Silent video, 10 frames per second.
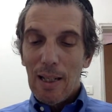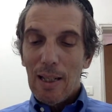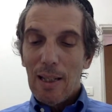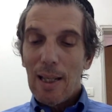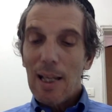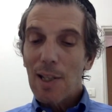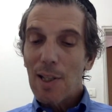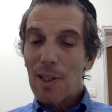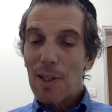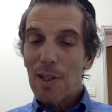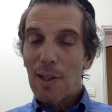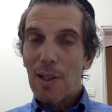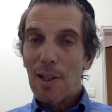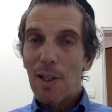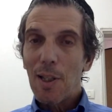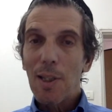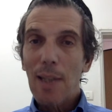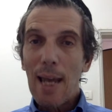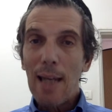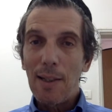This
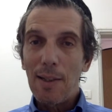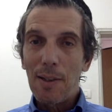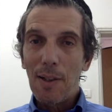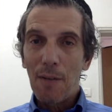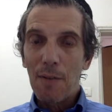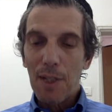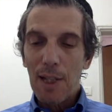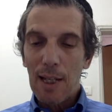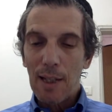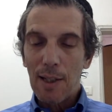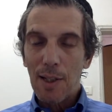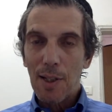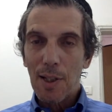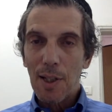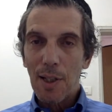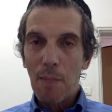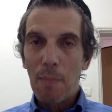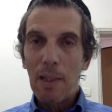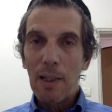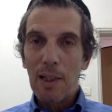state of seeing, this, this
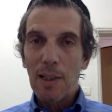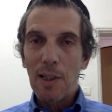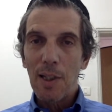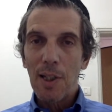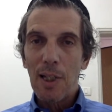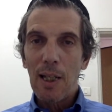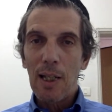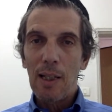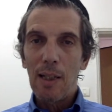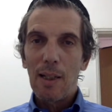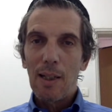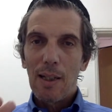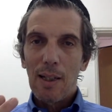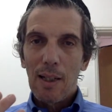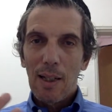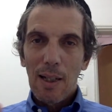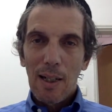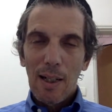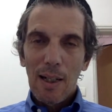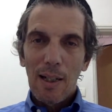ability to see,
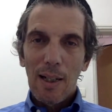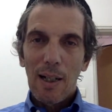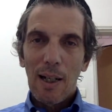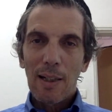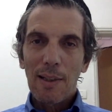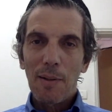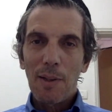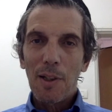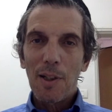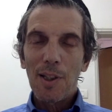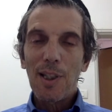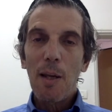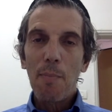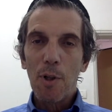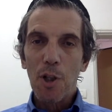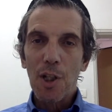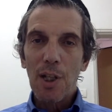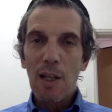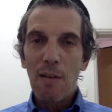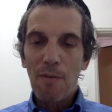uh, to, to see,
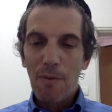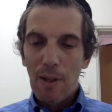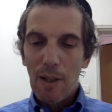perceive,